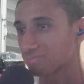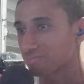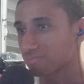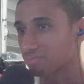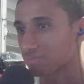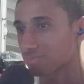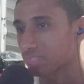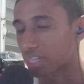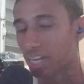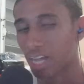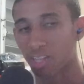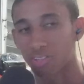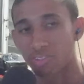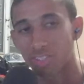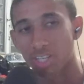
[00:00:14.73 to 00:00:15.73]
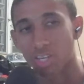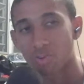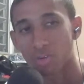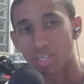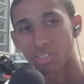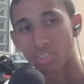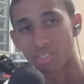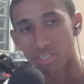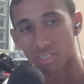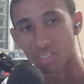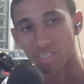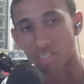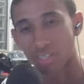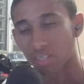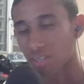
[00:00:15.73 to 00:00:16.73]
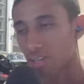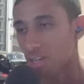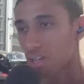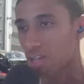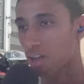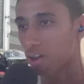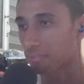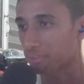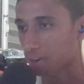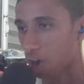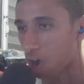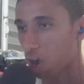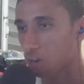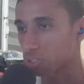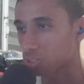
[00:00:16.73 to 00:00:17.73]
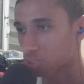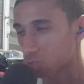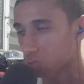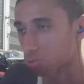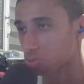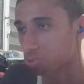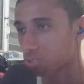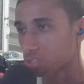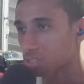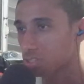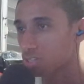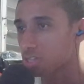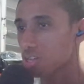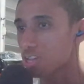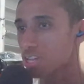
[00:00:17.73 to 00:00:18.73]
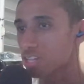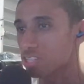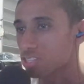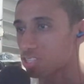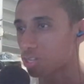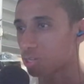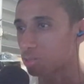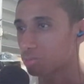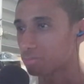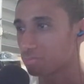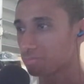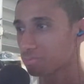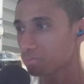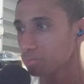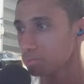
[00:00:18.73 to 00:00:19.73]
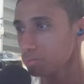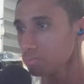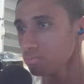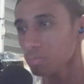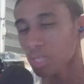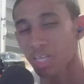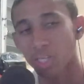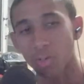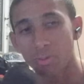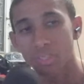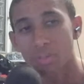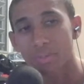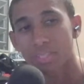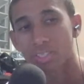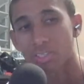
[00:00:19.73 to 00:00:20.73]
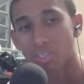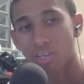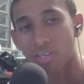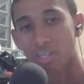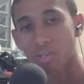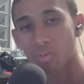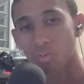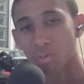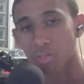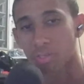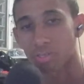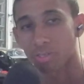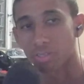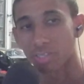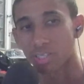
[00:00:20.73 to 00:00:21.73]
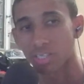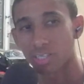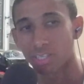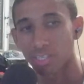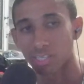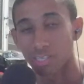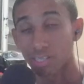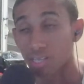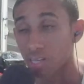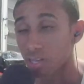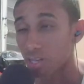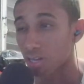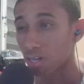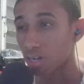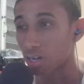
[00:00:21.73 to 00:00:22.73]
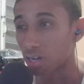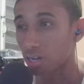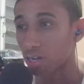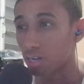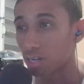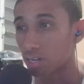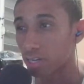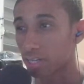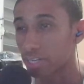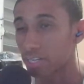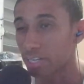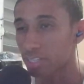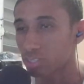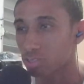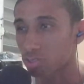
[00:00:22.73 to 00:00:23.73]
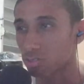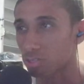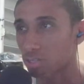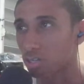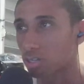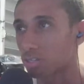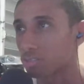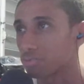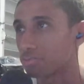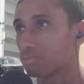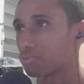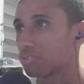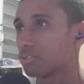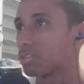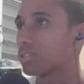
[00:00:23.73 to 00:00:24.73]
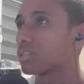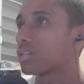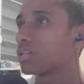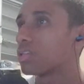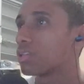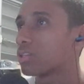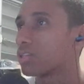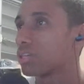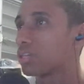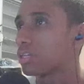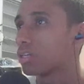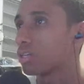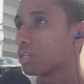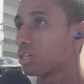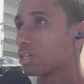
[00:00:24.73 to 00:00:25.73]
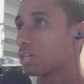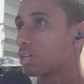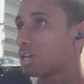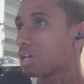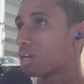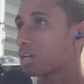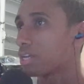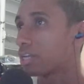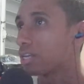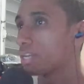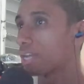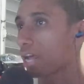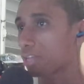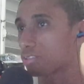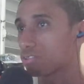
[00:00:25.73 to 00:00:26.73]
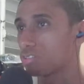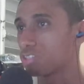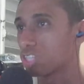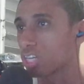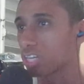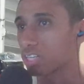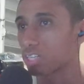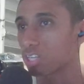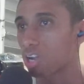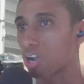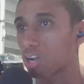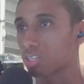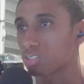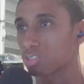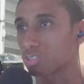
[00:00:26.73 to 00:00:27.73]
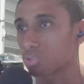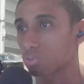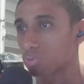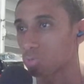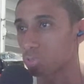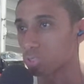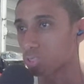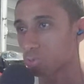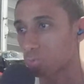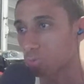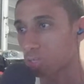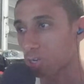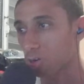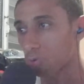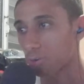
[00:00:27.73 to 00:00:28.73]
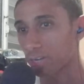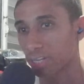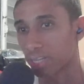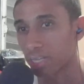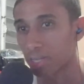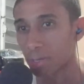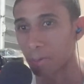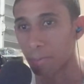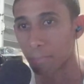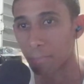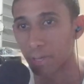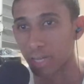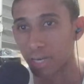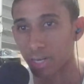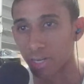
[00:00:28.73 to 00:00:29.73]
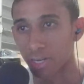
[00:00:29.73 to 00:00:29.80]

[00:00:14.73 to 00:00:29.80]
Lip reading: the ninth generation of consoles. So, I'm going to be starting with the initial of the ninth gen console, which we already been